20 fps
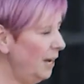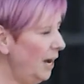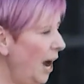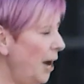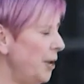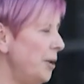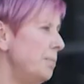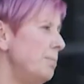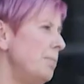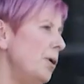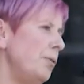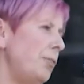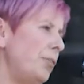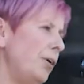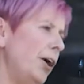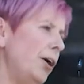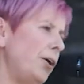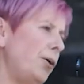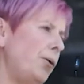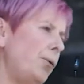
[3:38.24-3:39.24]
And a
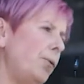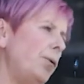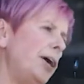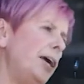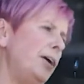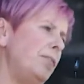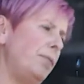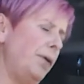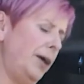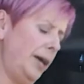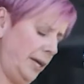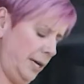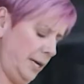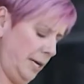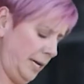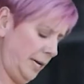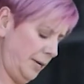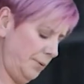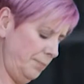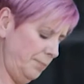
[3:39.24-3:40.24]
mother
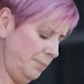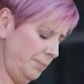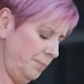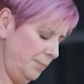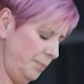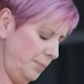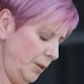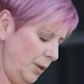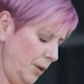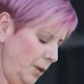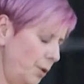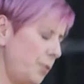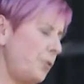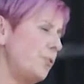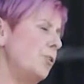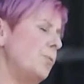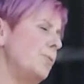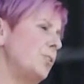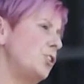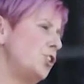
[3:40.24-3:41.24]
grieving
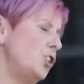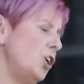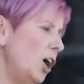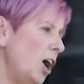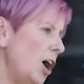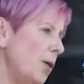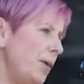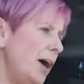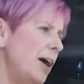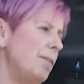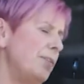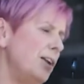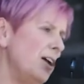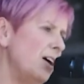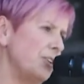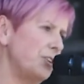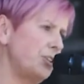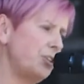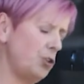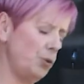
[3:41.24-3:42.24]
through the child they've
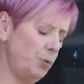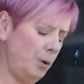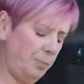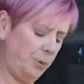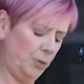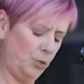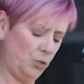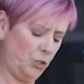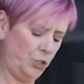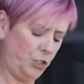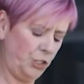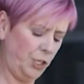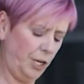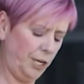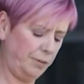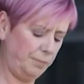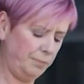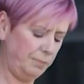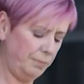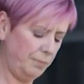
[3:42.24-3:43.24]
lost through
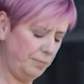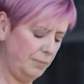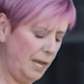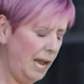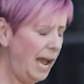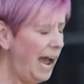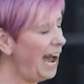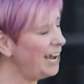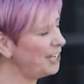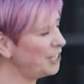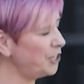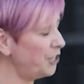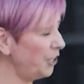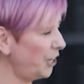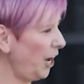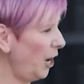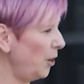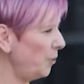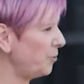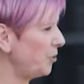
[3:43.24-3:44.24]
abortion has to
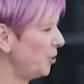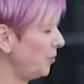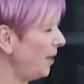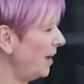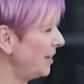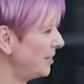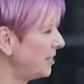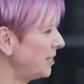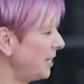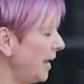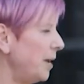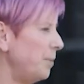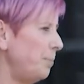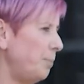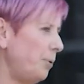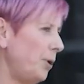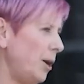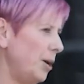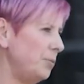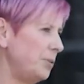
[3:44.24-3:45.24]
go through that same
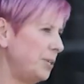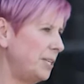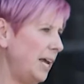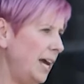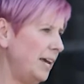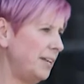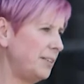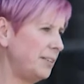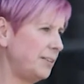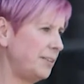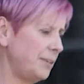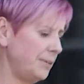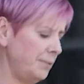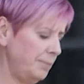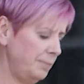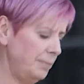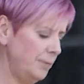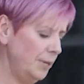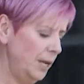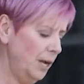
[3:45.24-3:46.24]
process.
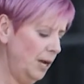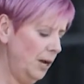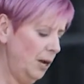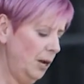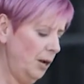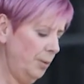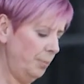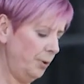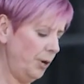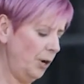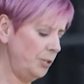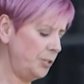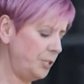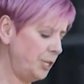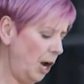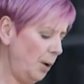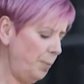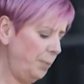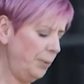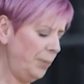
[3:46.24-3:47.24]
But on
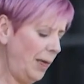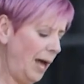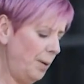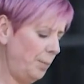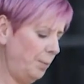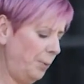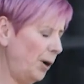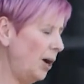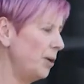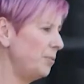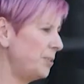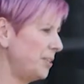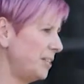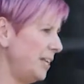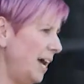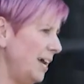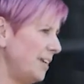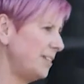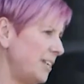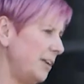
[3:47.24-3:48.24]
top of that
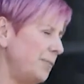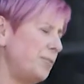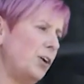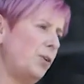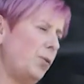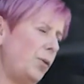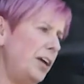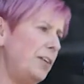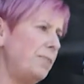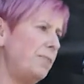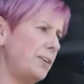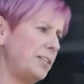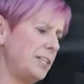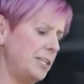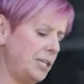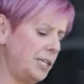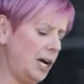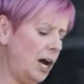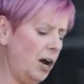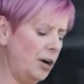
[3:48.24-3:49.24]
process, if the grief
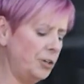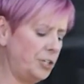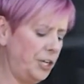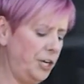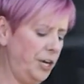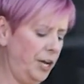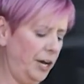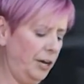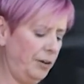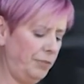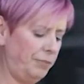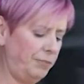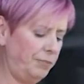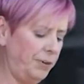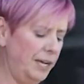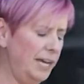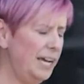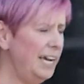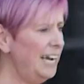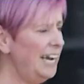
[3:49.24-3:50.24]
isn't hard enough,
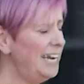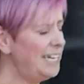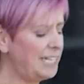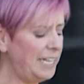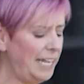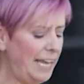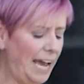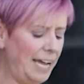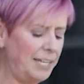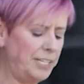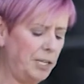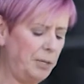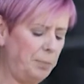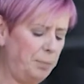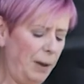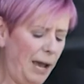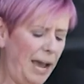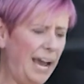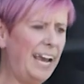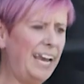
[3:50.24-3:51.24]
is the added
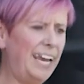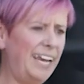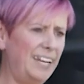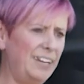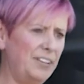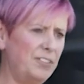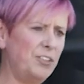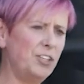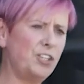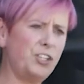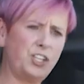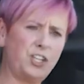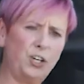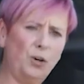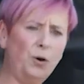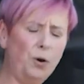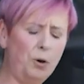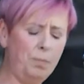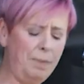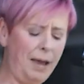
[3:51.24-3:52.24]
pain, the
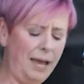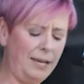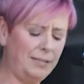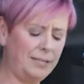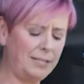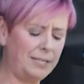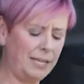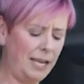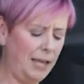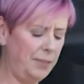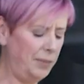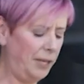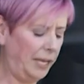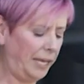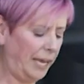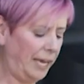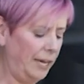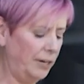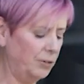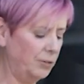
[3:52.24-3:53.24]
torment, and the
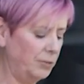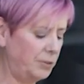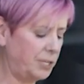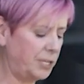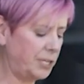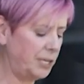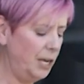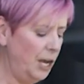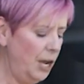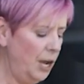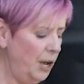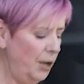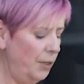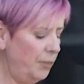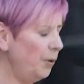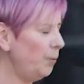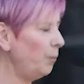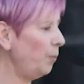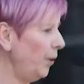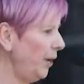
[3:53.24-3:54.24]
guilt
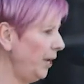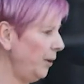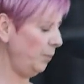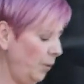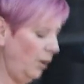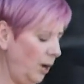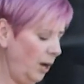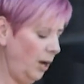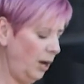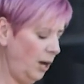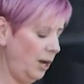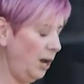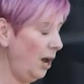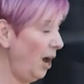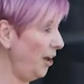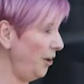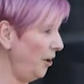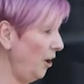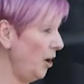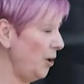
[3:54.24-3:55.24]
that we were
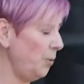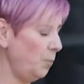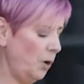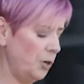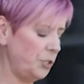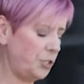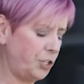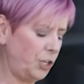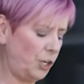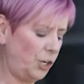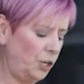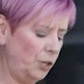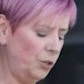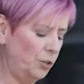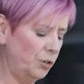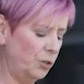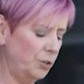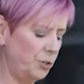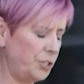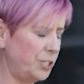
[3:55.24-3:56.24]
and I was the
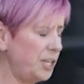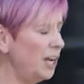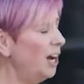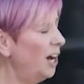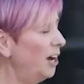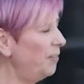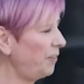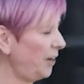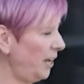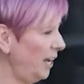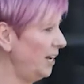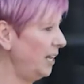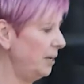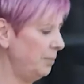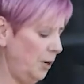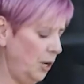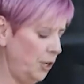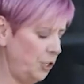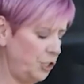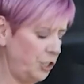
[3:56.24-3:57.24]
cause of killing
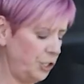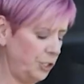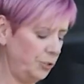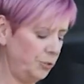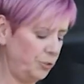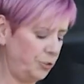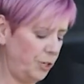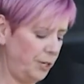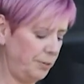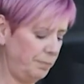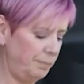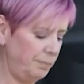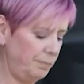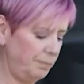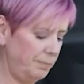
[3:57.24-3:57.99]
my children.